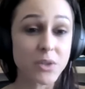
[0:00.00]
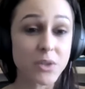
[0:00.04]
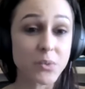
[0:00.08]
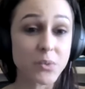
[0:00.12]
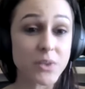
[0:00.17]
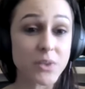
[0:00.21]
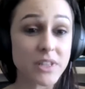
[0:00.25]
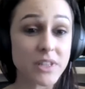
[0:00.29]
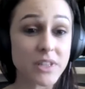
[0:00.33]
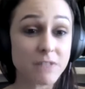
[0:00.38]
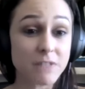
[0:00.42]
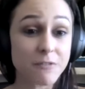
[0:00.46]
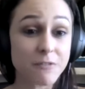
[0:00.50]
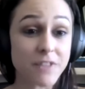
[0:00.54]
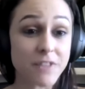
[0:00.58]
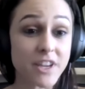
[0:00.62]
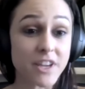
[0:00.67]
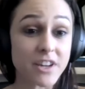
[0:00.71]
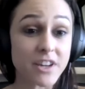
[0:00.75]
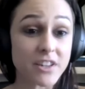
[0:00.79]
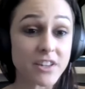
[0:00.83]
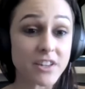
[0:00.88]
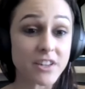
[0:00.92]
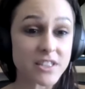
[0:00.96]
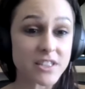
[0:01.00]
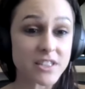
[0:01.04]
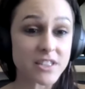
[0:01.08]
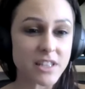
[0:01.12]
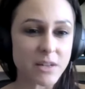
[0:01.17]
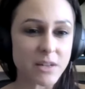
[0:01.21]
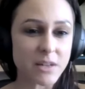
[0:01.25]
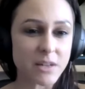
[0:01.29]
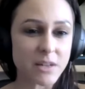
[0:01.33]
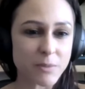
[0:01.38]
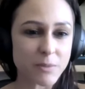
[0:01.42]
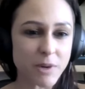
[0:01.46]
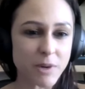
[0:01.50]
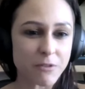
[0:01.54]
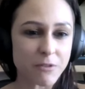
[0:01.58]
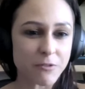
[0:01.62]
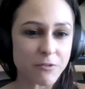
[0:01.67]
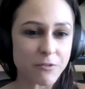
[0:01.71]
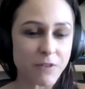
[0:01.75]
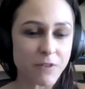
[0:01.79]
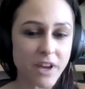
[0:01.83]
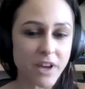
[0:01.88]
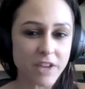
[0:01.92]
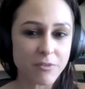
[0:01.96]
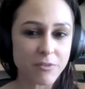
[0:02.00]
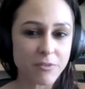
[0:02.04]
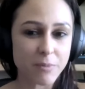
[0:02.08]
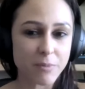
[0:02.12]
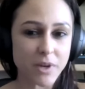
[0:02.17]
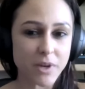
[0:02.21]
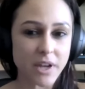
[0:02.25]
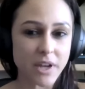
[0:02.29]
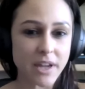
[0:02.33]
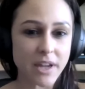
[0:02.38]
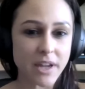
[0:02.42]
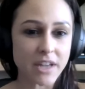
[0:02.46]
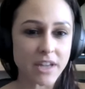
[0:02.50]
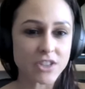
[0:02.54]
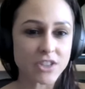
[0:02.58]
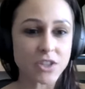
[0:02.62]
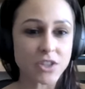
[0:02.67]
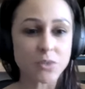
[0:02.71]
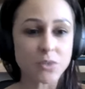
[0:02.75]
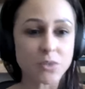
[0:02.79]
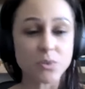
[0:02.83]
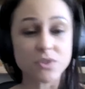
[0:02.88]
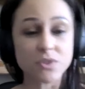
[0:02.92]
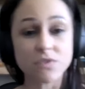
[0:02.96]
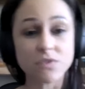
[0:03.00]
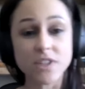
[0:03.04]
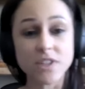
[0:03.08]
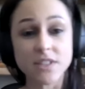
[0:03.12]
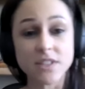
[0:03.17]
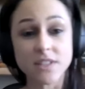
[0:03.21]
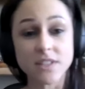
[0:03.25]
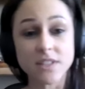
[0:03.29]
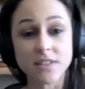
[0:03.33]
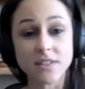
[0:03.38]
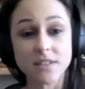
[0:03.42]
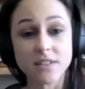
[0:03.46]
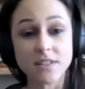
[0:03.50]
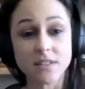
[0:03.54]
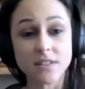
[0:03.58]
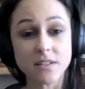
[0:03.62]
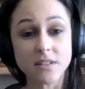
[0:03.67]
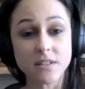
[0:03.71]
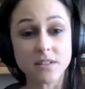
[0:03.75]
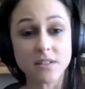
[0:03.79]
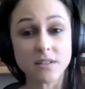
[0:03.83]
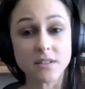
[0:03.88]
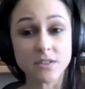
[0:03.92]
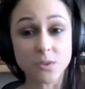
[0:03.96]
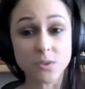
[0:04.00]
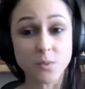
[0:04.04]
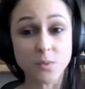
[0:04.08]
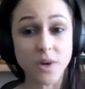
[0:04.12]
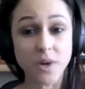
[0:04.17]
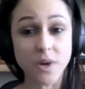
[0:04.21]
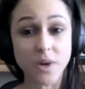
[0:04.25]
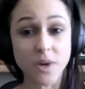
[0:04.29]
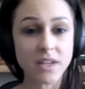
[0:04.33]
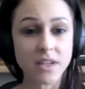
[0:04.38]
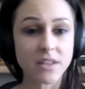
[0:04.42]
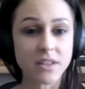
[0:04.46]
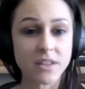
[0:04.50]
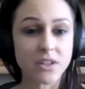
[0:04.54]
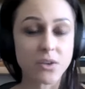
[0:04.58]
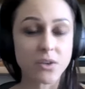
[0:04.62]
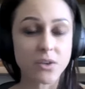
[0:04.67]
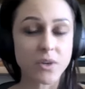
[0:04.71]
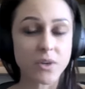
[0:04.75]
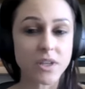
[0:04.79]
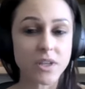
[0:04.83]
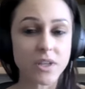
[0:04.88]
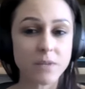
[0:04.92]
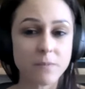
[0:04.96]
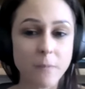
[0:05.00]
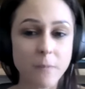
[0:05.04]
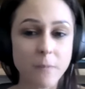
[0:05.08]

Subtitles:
We lived there until I was about 5, but I actually was raised in Dubai in the UAE.